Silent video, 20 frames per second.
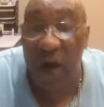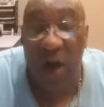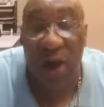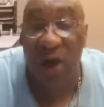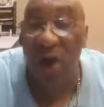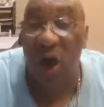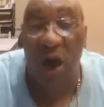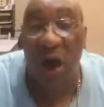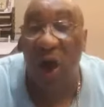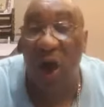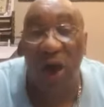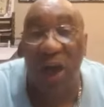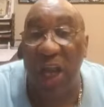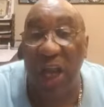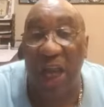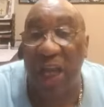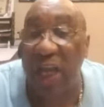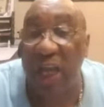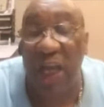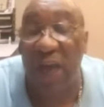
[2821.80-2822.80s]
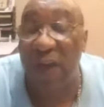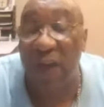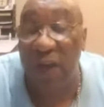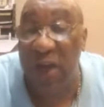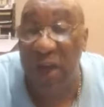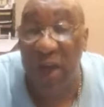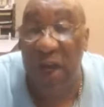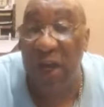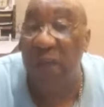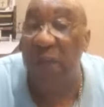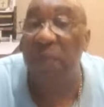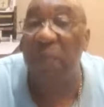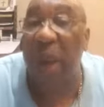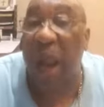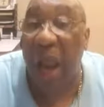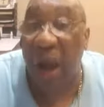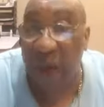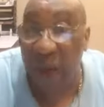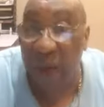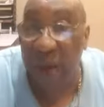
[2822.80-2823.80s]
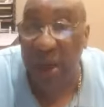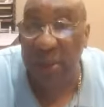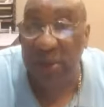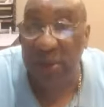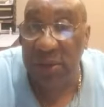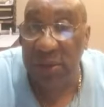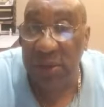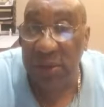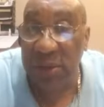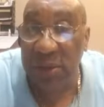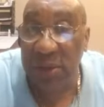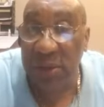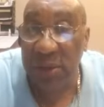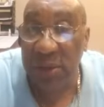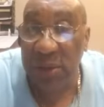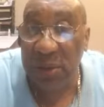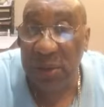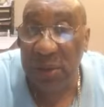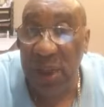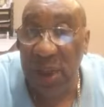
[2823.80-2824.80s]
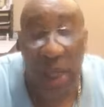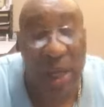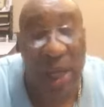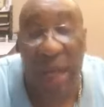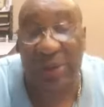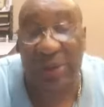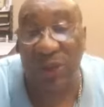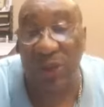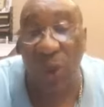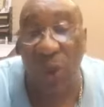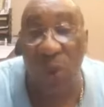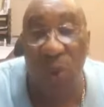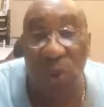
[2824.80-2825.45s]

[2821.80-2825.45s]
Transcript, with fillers: nor are they given in marriage, and that's a whole